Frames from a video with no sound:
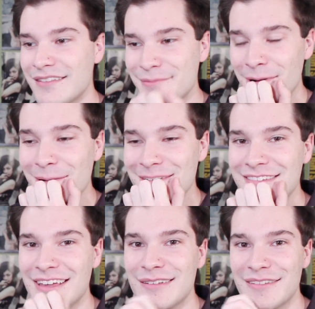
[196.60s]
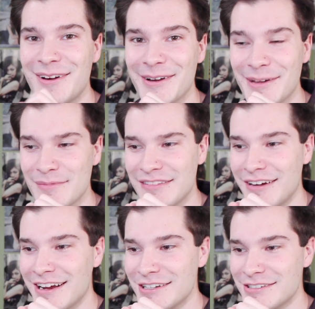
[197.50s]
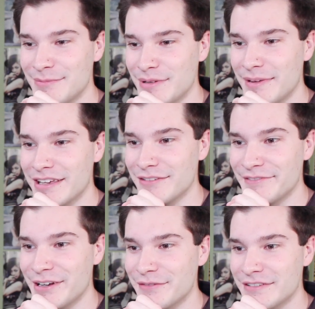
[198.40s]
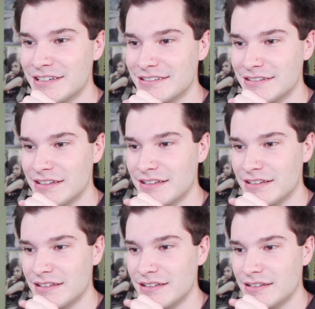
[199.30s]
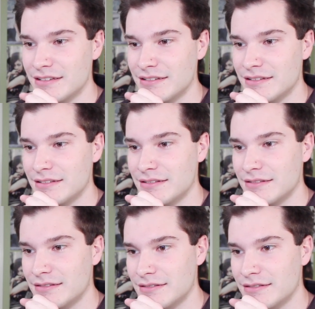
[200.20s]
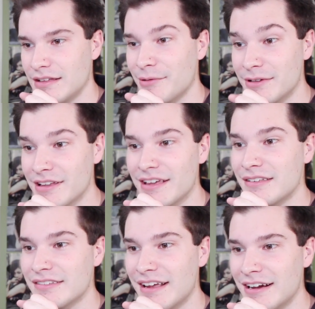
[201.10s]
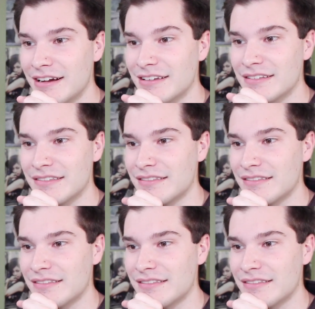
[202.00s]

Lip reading: This is probably a sad song. I'm sorry, I shouldn't be making fun of it. I really like his hair and